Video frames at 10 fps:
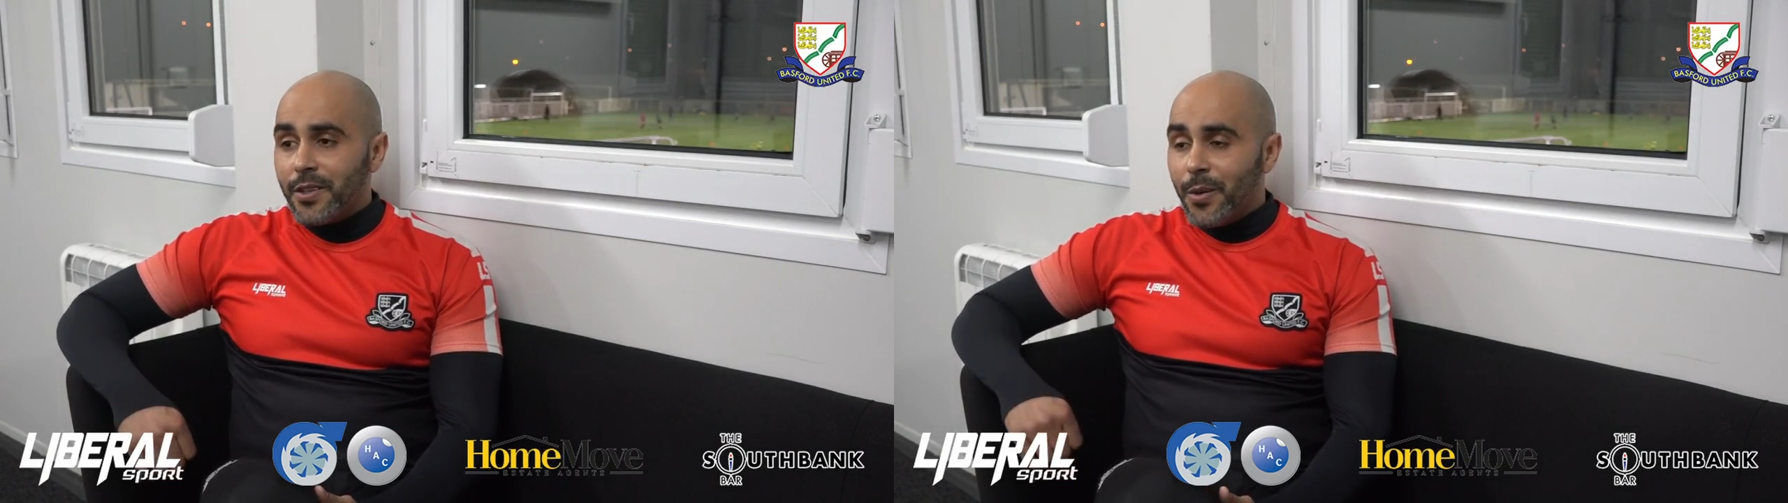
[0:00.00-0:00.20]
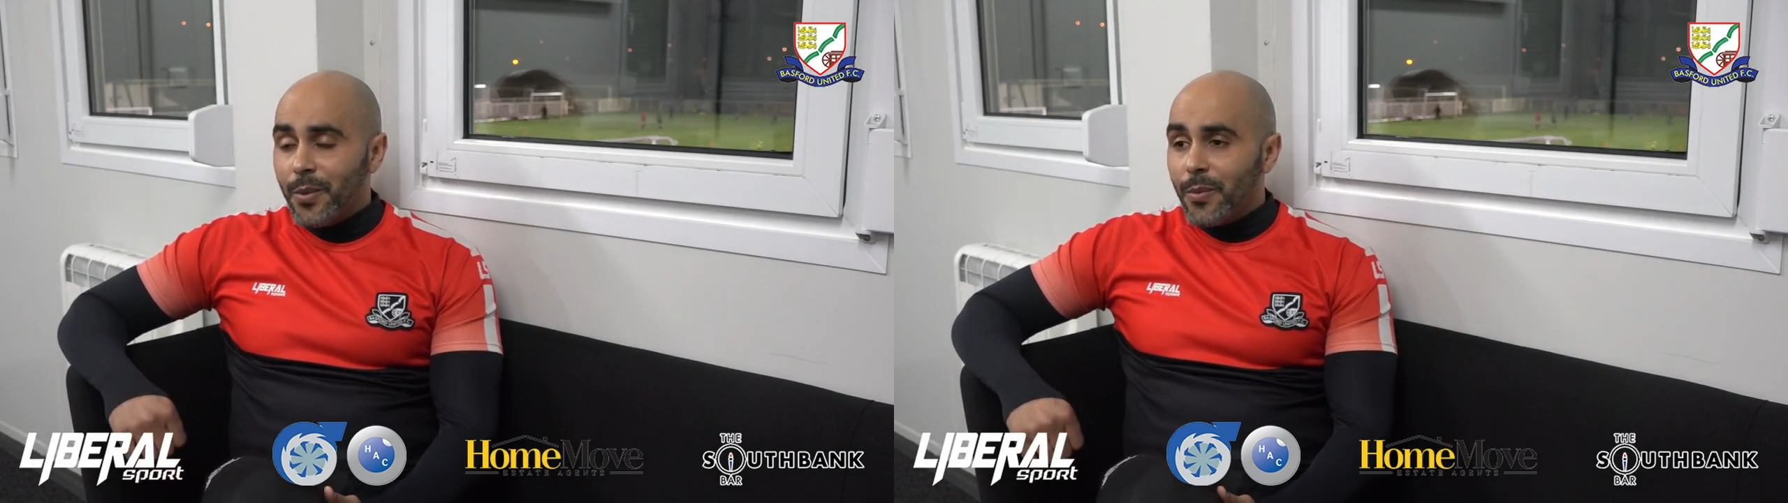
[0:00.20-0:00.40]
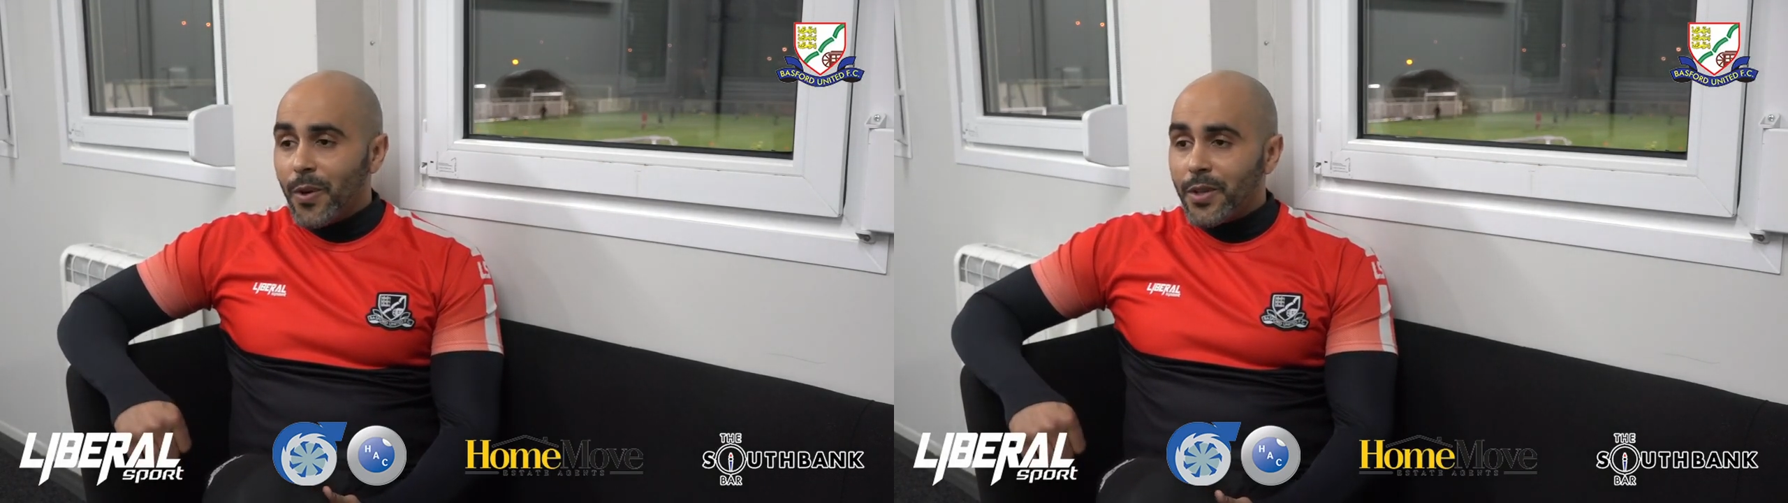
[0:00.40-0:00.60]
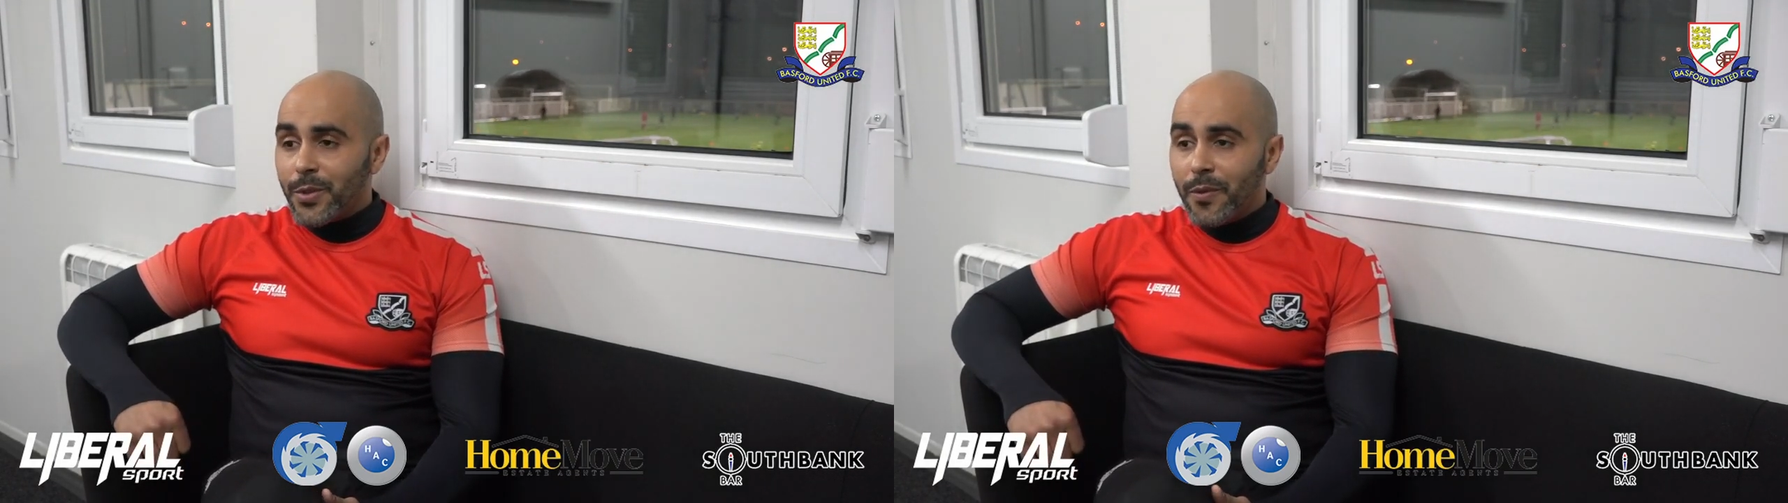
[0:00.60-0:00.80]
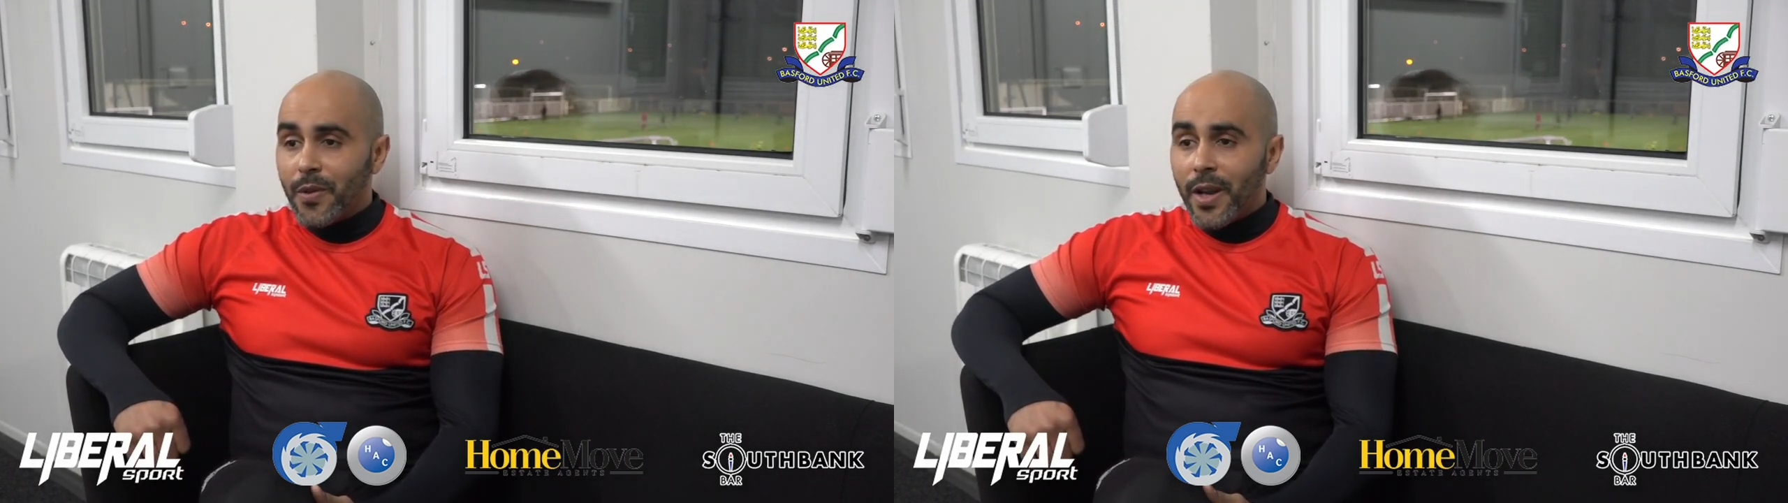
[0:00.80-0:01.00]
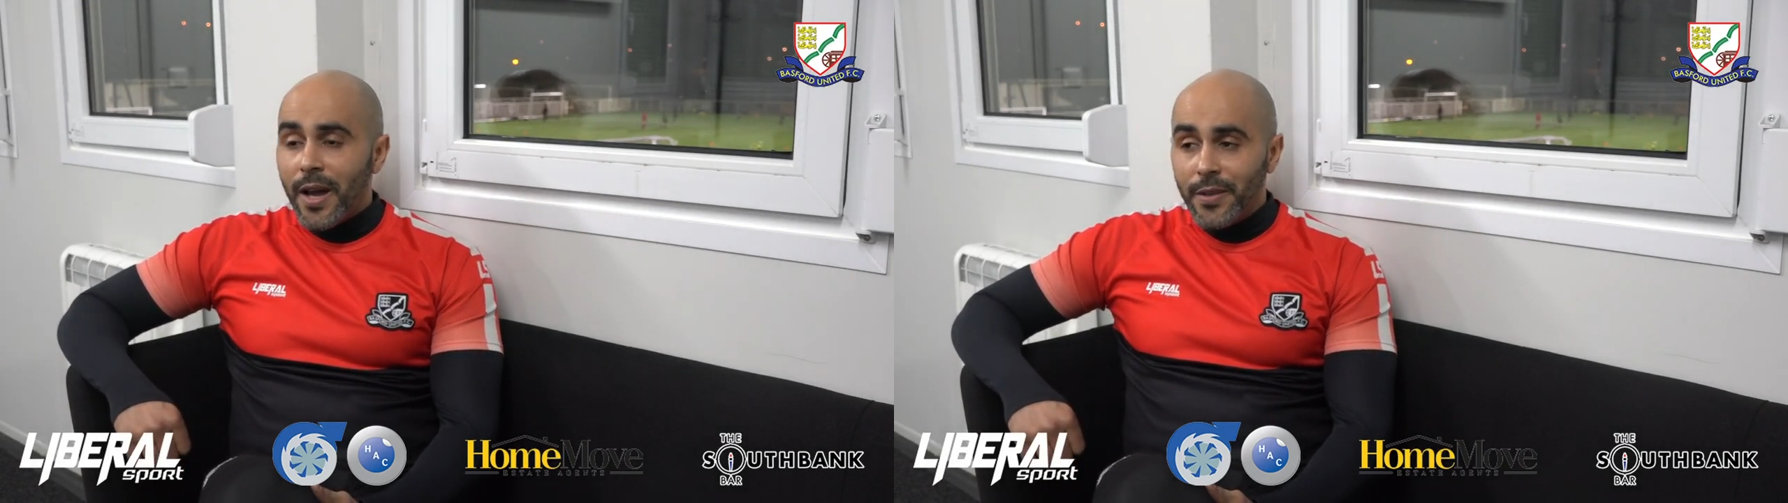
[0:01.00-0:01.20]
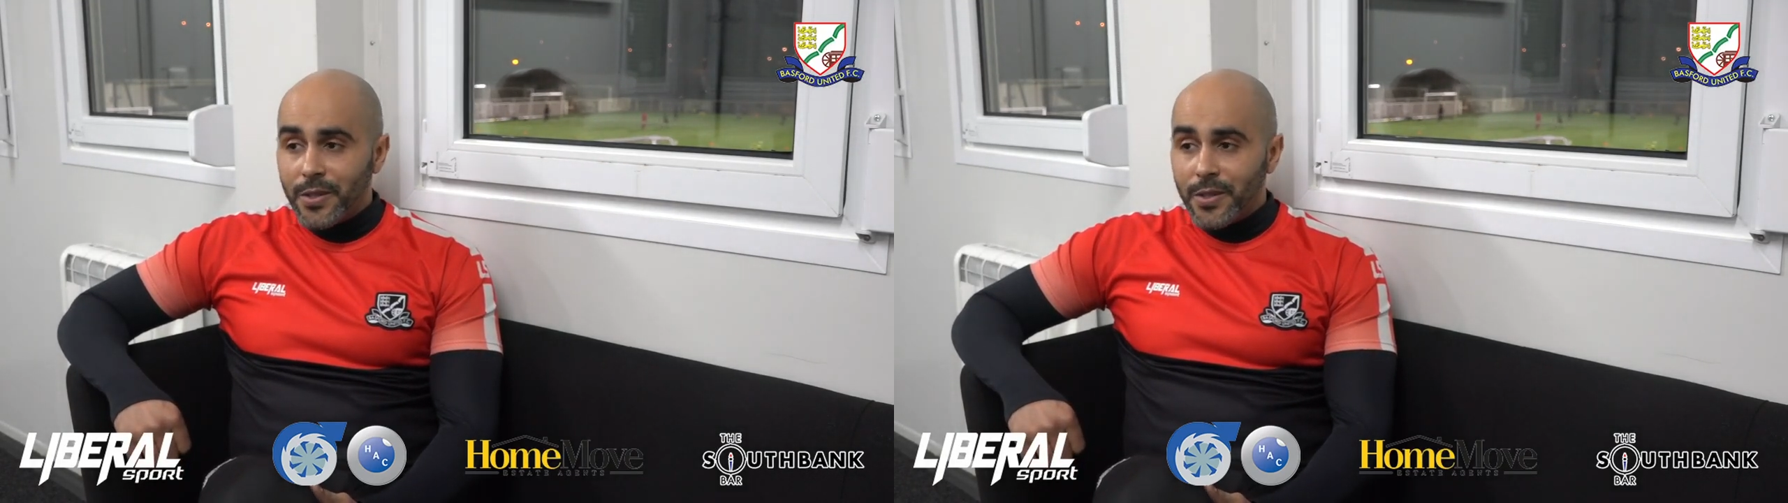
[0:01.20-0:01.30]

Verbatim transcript: You know, we, one or two have gone out